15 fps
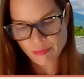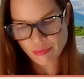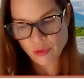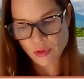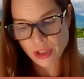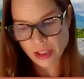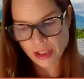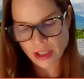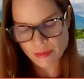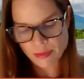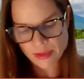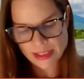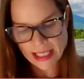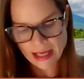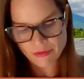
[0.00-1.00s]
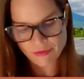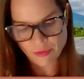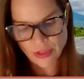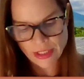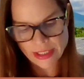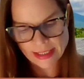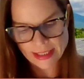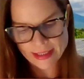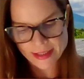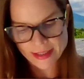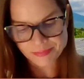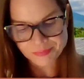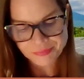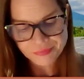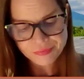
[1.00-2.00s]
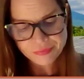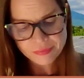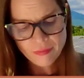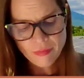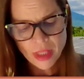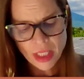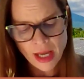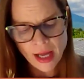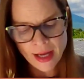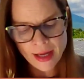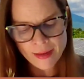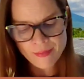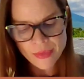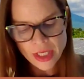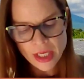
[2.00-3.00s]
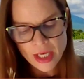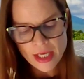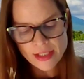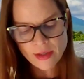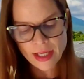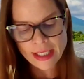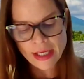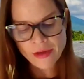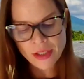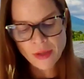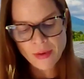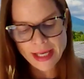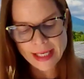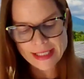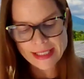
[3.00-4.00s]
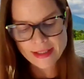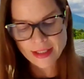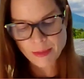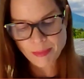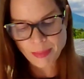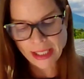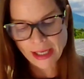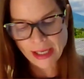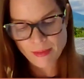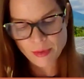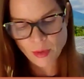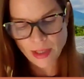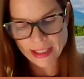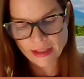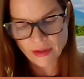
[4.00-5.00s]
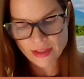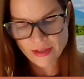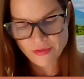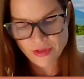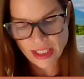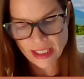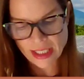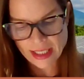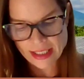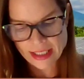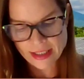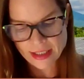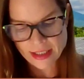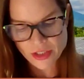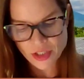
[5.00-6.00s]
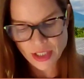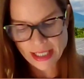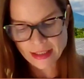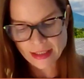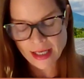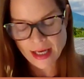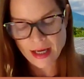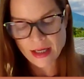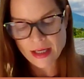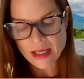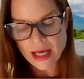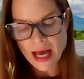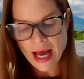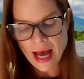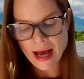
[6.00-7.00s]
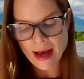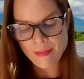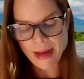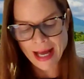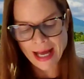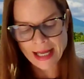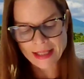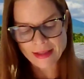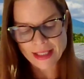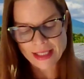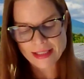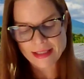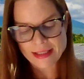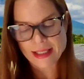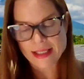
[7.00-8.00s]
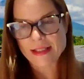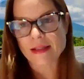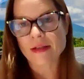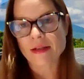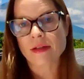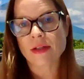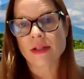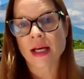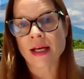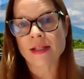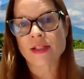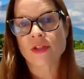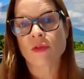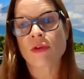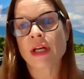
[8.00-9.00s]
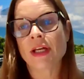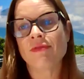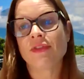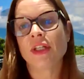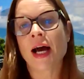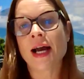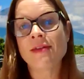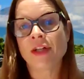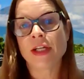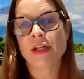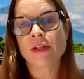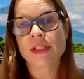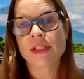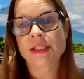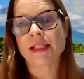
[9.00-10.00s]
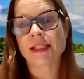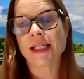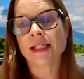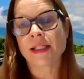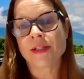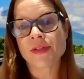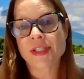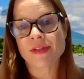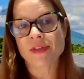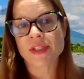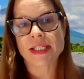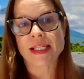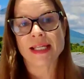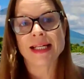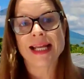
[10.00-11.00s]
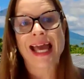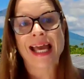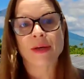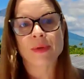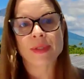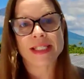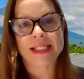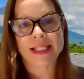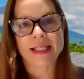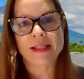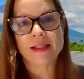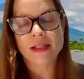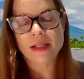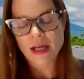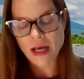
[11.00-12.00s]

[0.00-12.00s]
broader global South voices. So I know UAE is going to pick up quite a lot of the Indian agenda, and this story of livelihoods and inclusivity and equity